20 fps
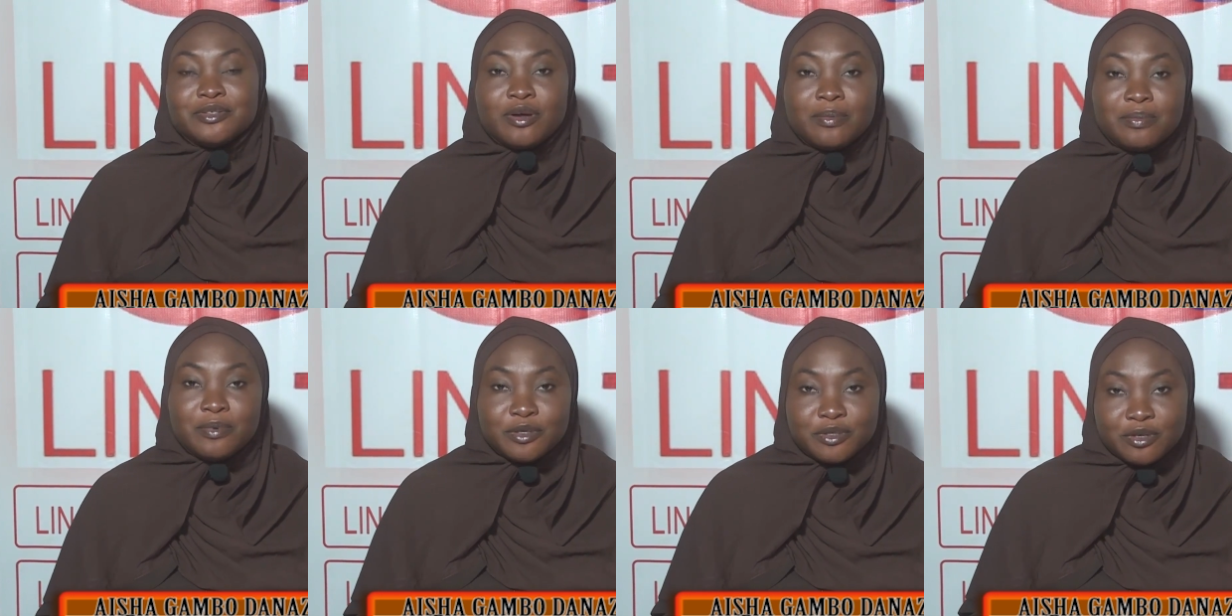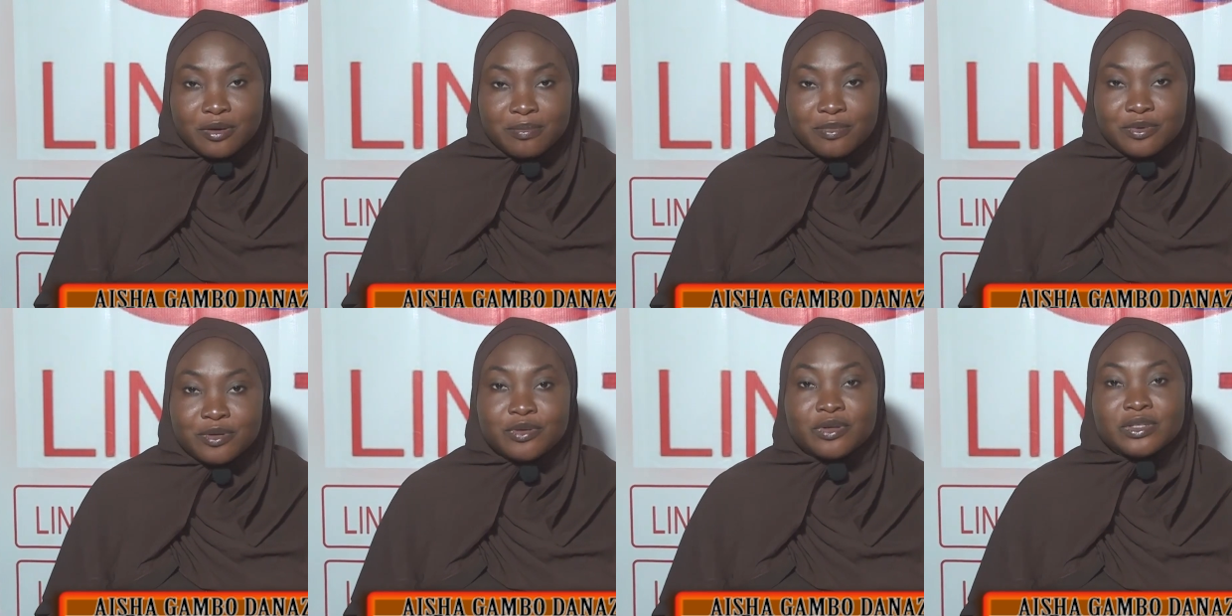
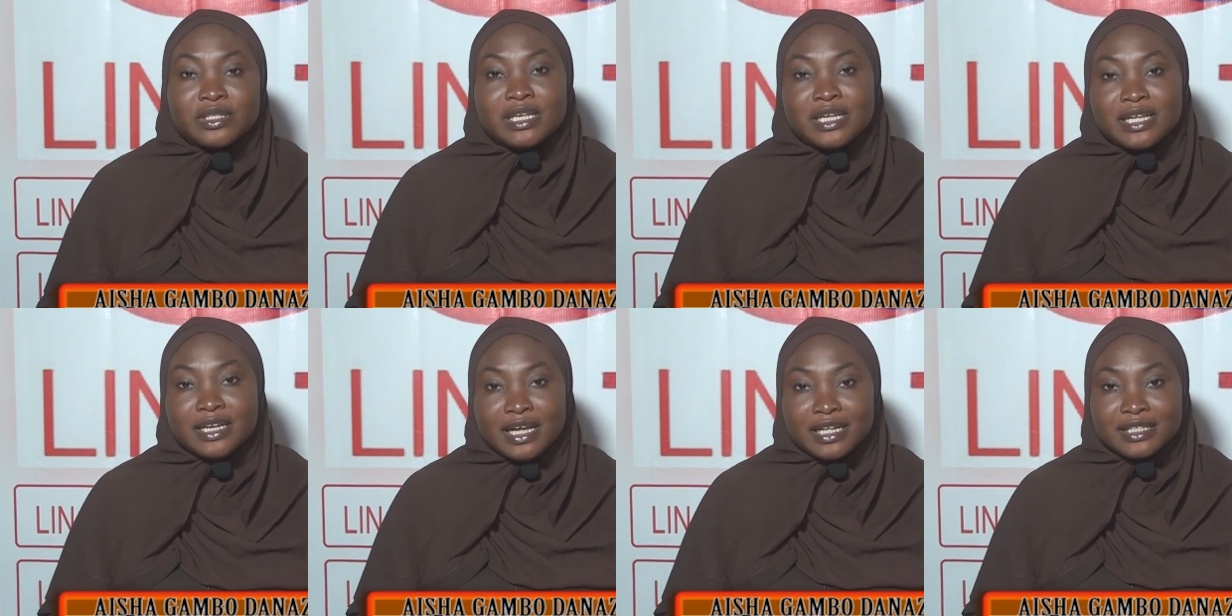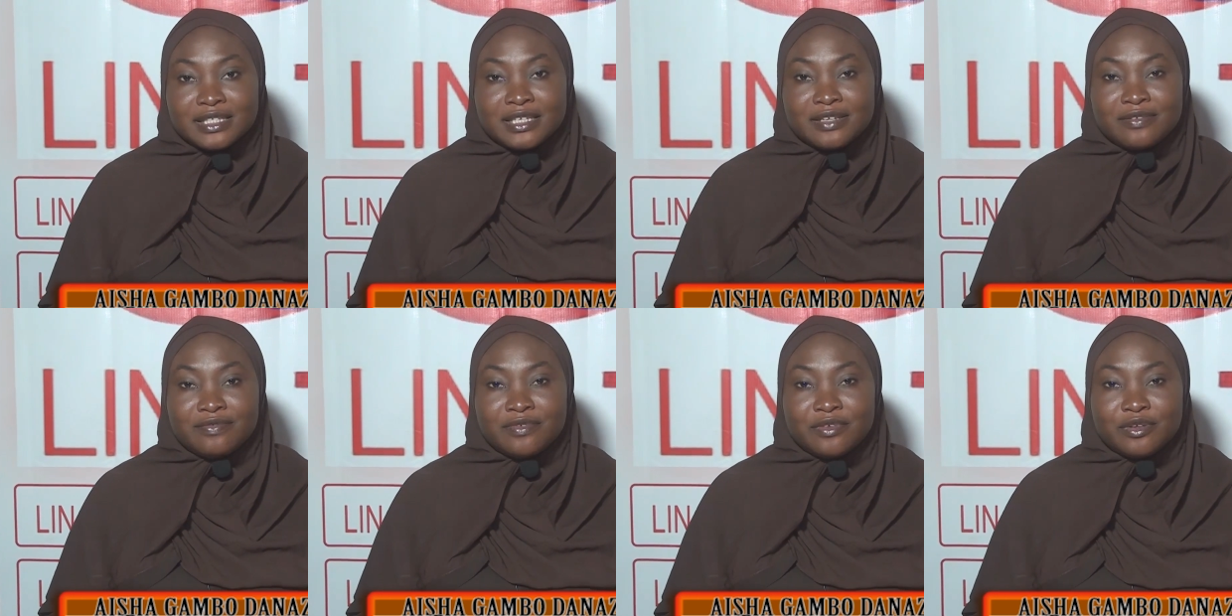
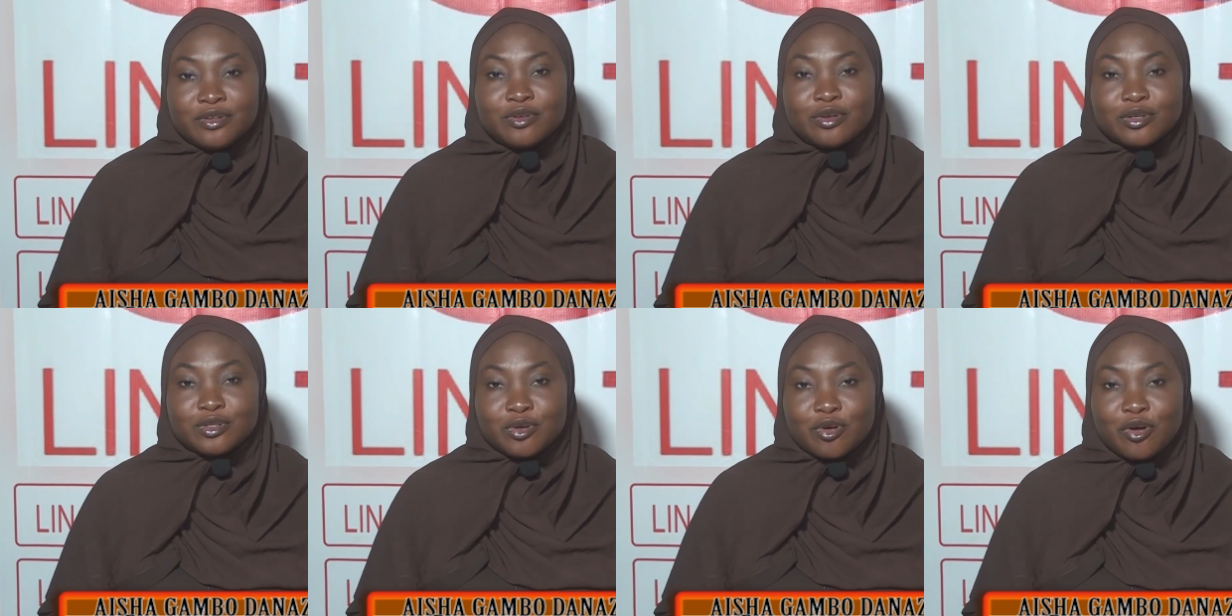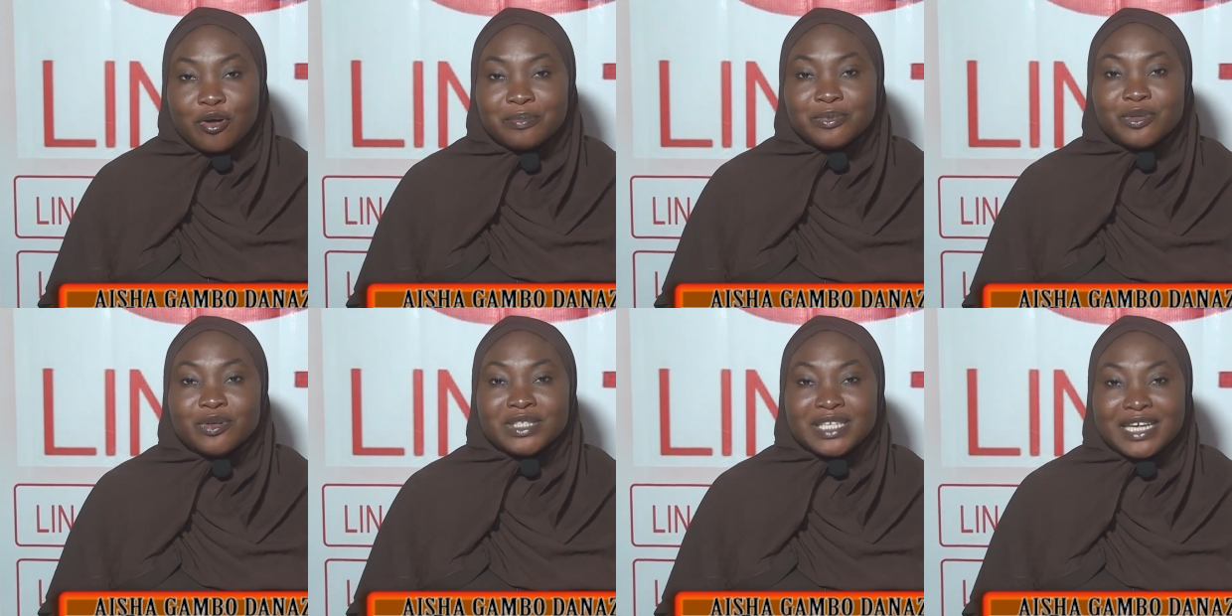
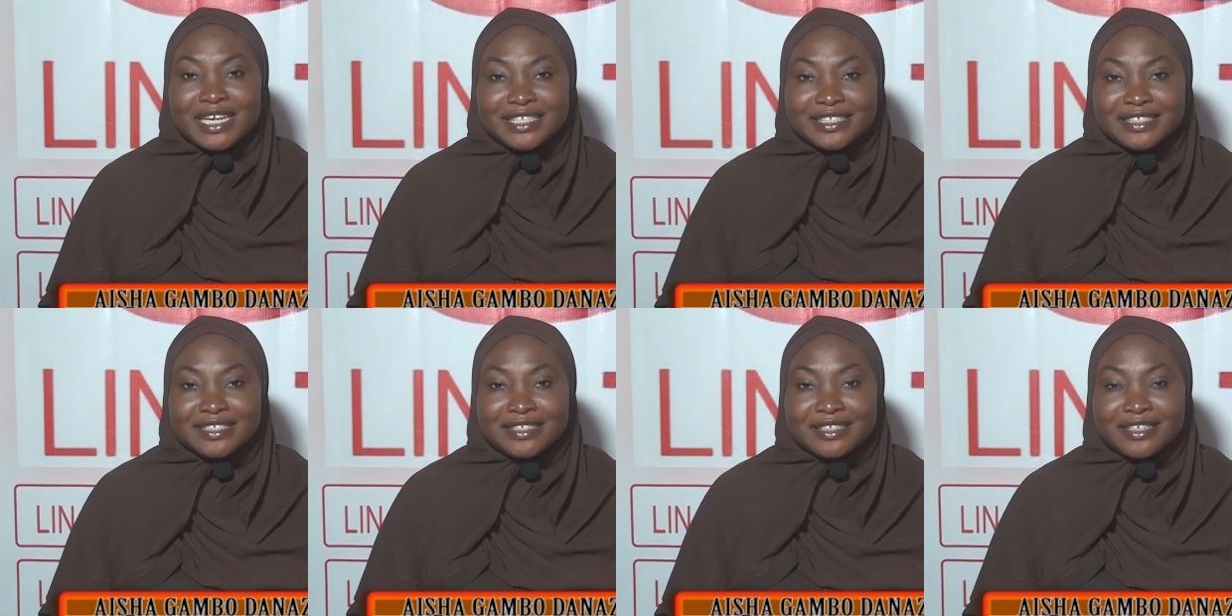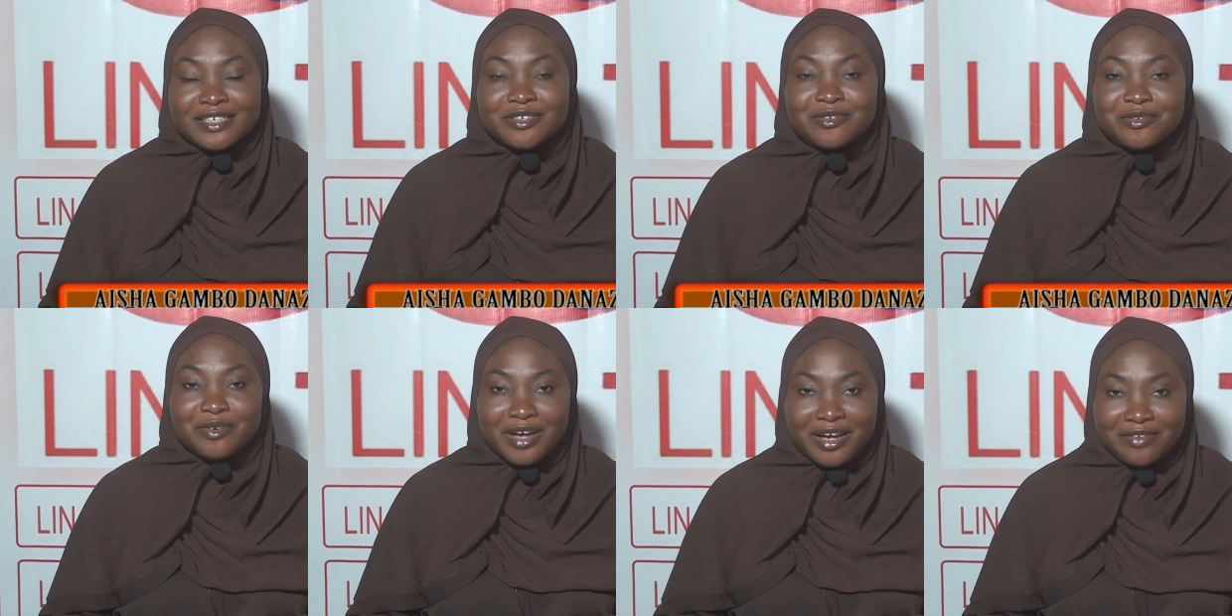www.linatv.com.ng.
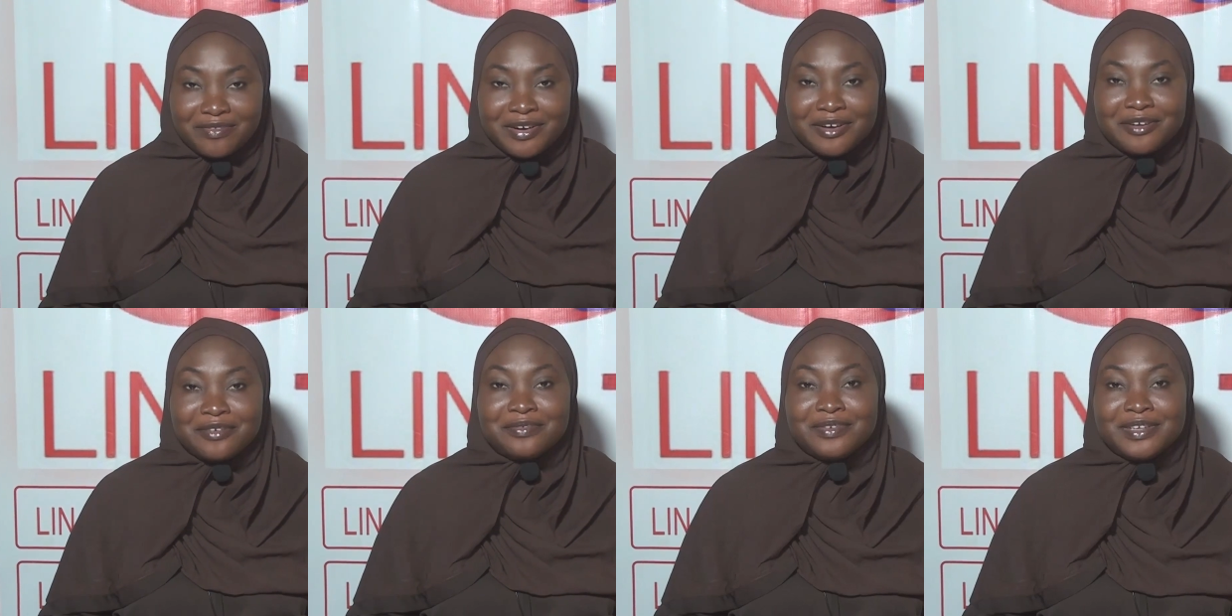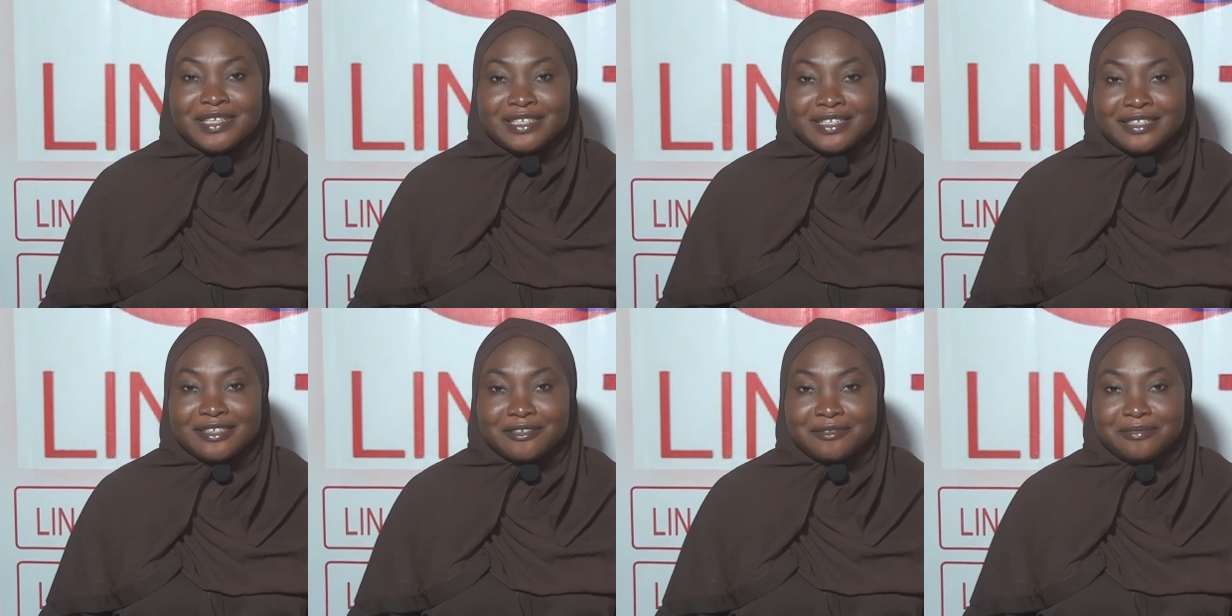Do have a lovely
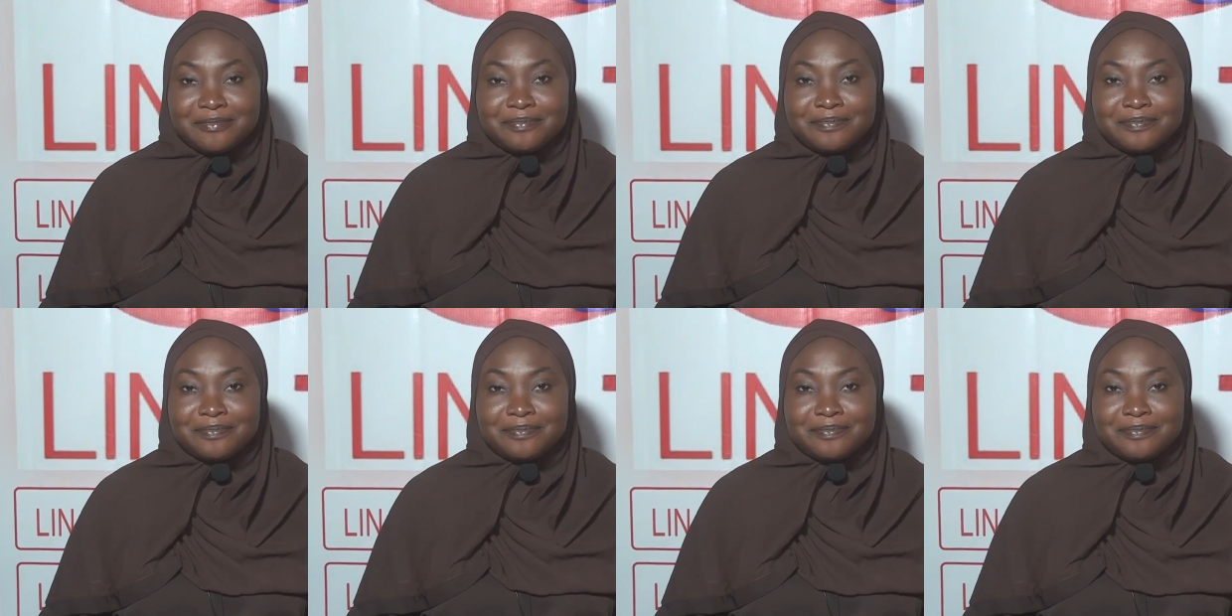day.